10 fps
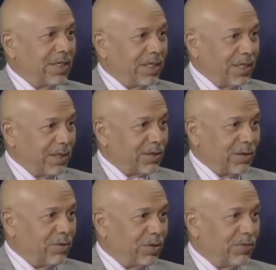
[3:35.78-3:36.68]
uh, a
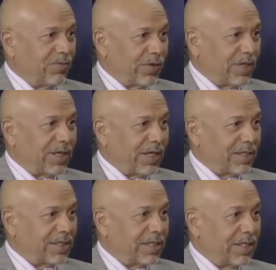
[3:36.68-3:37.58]
solution for the
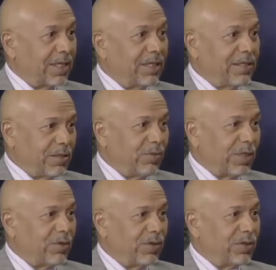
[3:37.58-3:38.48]
crisis then this is
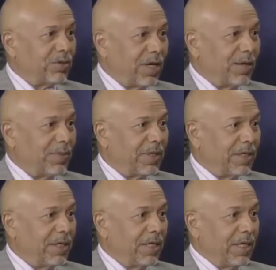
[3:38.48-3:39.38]
what's going to
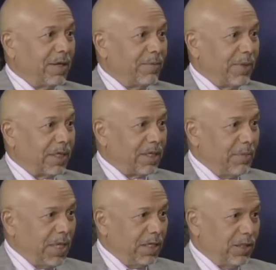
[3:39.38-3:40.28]
happen but the
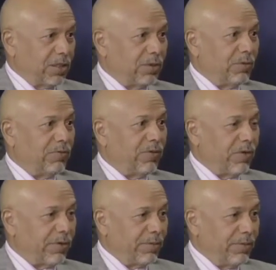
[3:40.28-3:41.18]
main issue
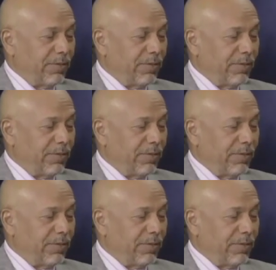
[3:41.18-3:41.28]
for